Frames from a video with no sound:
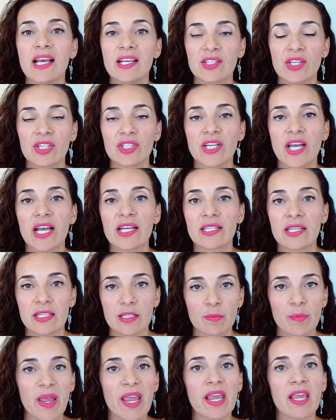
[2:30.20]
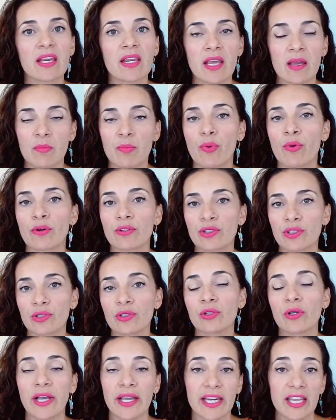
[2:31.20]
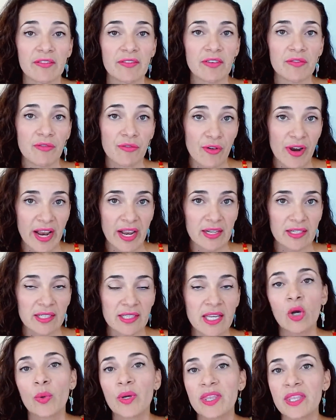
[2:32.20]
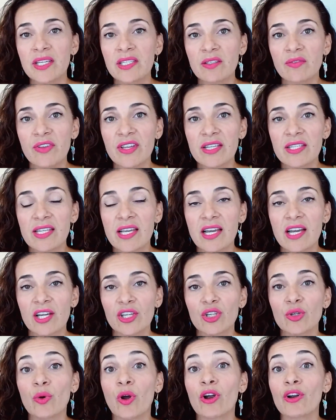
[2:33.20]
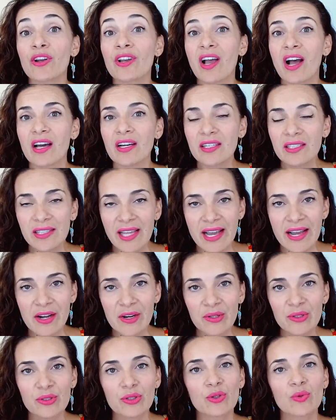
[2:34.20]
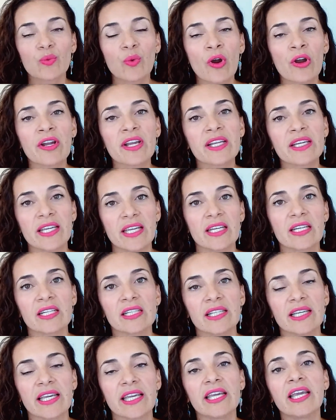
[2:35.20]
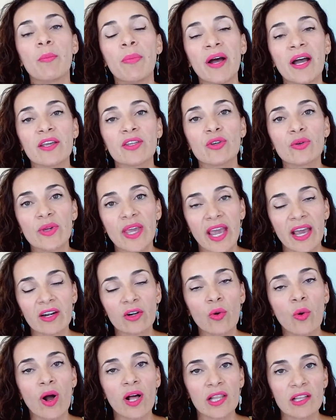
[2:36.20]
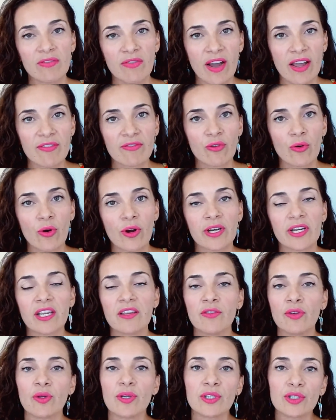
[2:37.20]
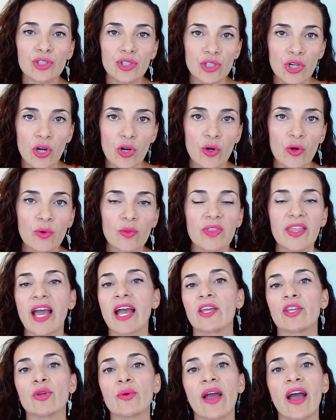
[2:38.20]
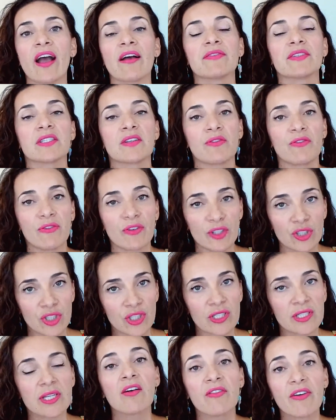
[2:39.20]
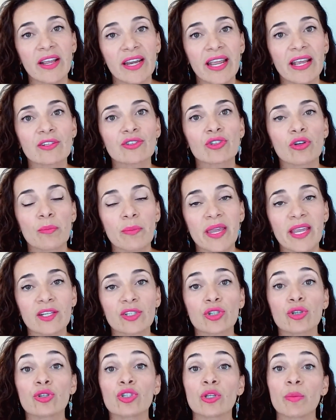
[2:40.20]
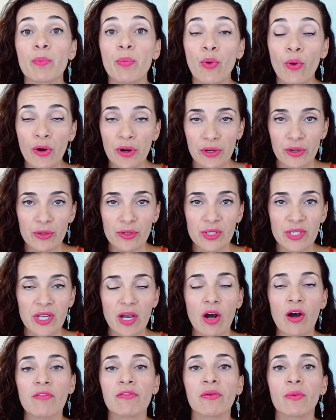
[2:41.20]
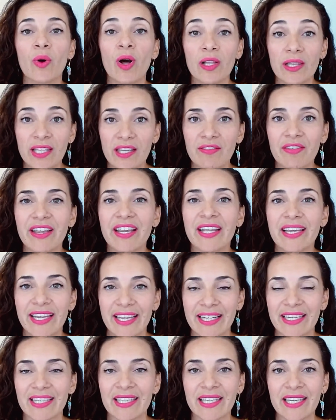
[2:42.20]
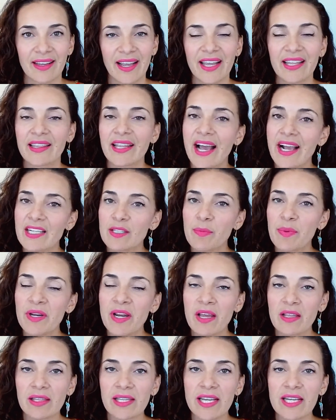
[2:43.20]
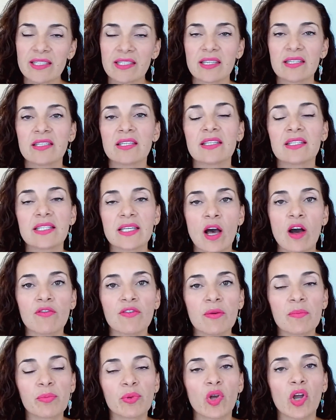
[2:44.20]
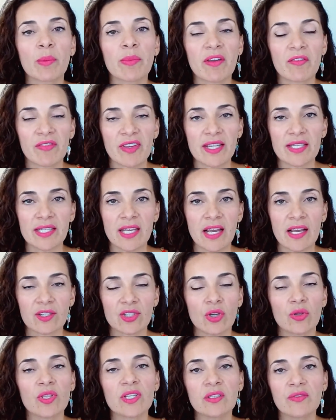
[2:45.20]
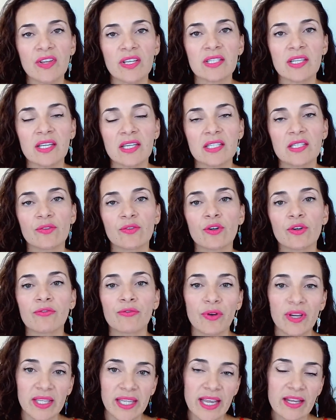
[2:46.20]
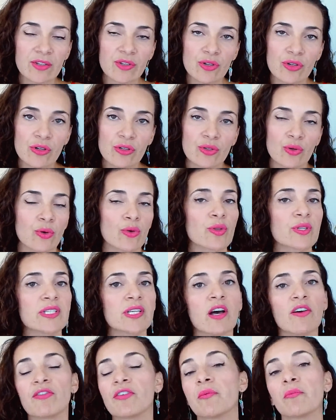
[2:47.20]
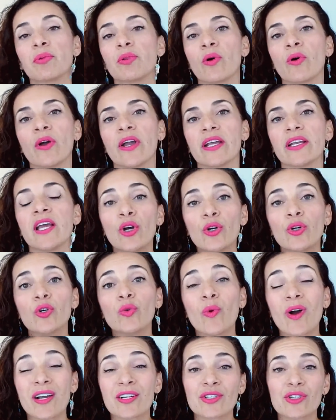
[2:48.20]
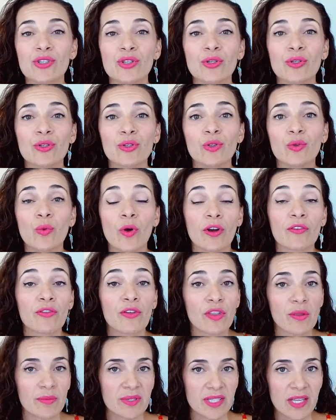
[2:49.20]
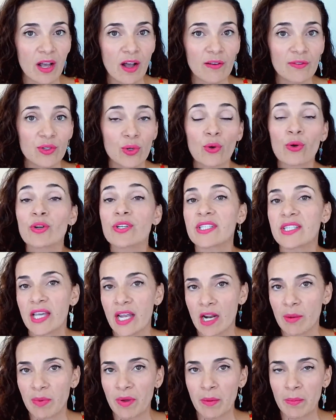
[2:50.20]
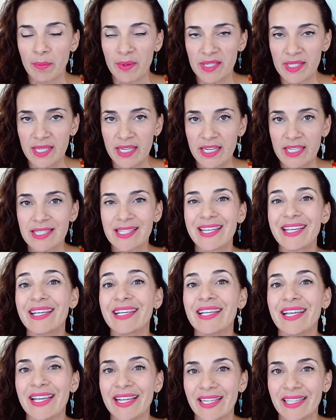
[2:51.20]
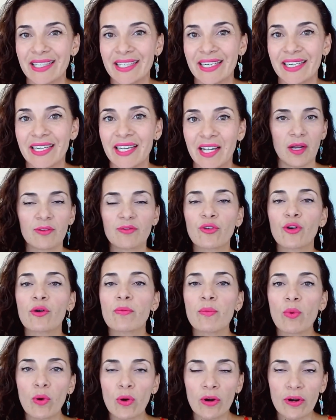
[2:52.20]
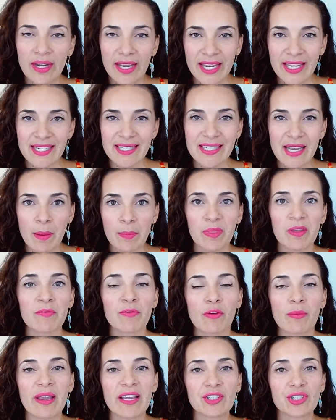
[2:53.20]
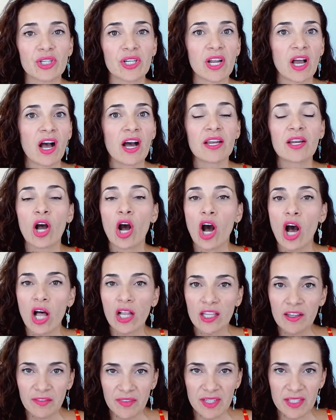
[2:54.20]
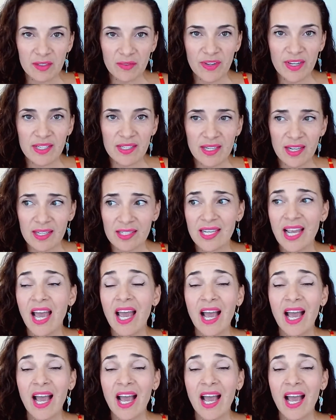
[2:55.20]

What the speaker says: such as Spain and Portugal and even France. With this visa, you are not allowed to work in Italy, but you can qualify for it if you can show that you have sufficient financial means to support yourself while living in Italy. And last but not least is the self-employment visa. So this visa is for freelancers or the self-employed who want to work for themselves or set up a business in Italy. For more in-depth information on all of these visas,